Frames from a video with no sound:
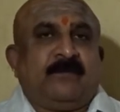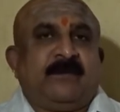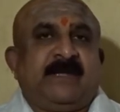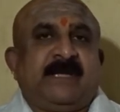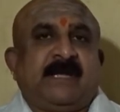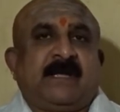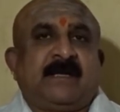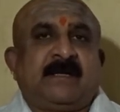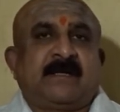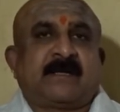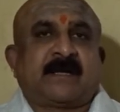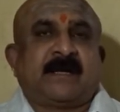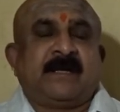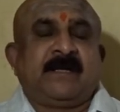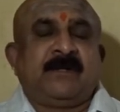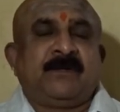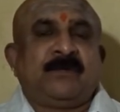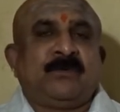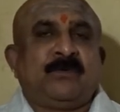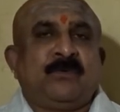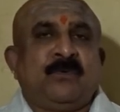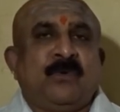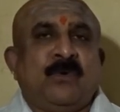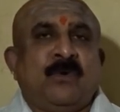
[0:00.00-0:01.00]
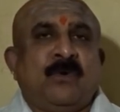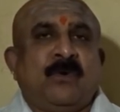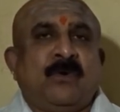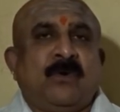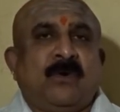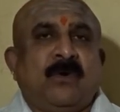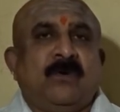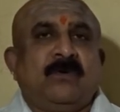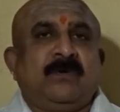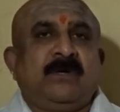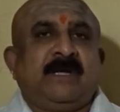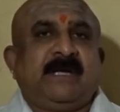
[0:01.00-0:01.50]
We are trying to
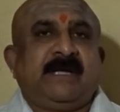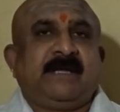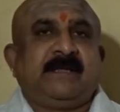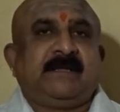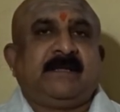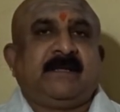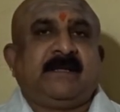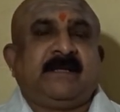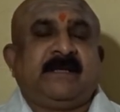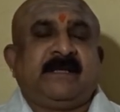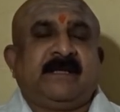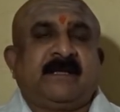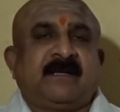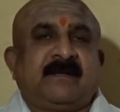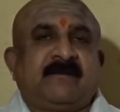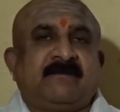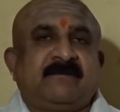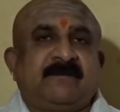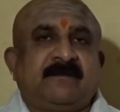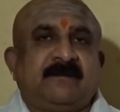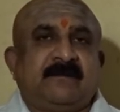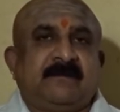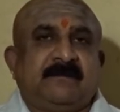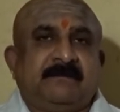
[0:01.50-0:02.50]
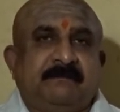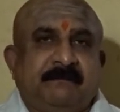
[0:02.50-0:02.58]
know only the year of